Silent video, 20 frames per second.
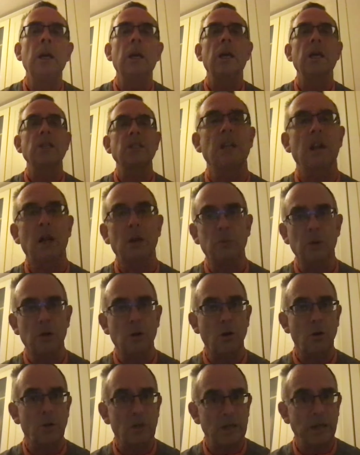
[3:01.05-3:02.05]
is I'll
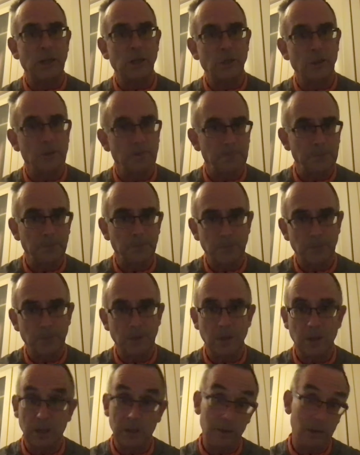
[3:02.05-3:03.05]
record a lecture
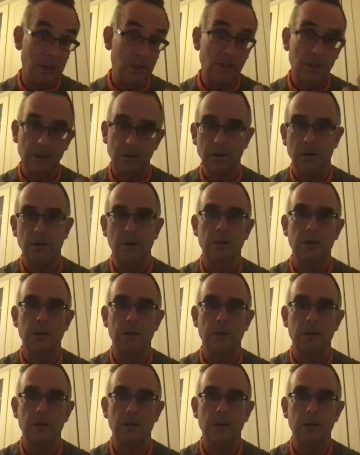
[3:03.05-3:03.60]
like this,